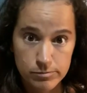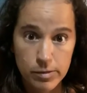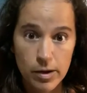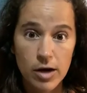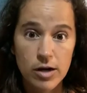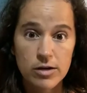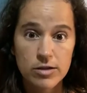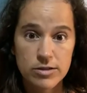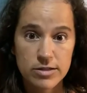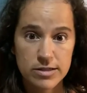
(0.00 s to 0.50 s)

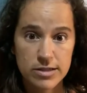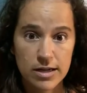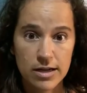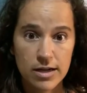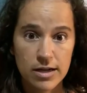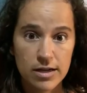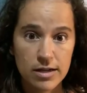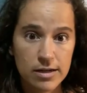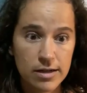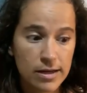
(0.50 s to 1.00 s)

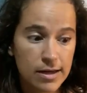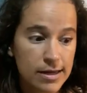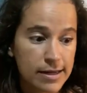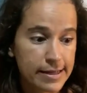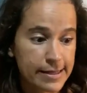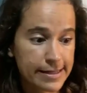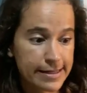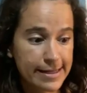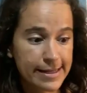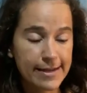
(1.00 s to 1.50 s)
person
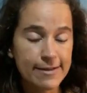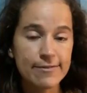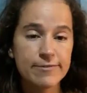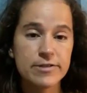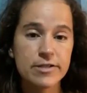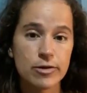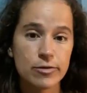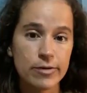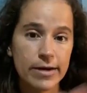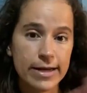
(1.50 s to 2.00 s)

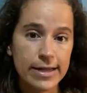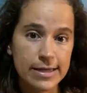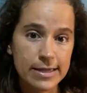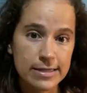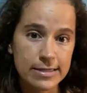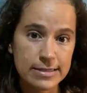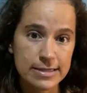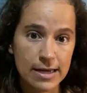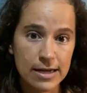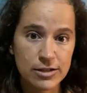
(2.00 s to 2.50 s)
gives a
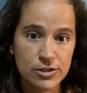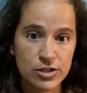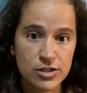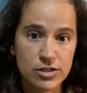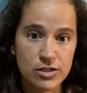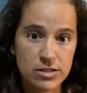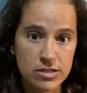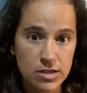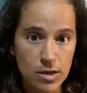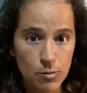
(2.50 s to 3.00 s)
Reiki
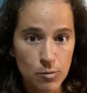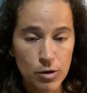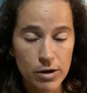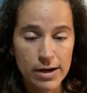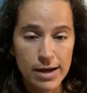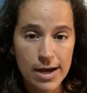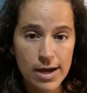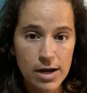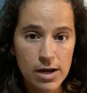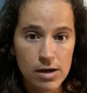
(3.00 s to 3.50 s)
session to
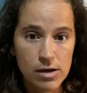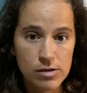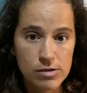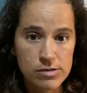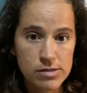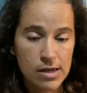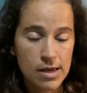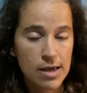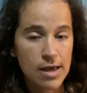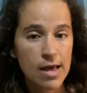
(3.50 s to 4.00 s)
someone
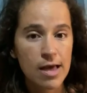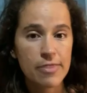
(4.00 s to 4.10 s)
else,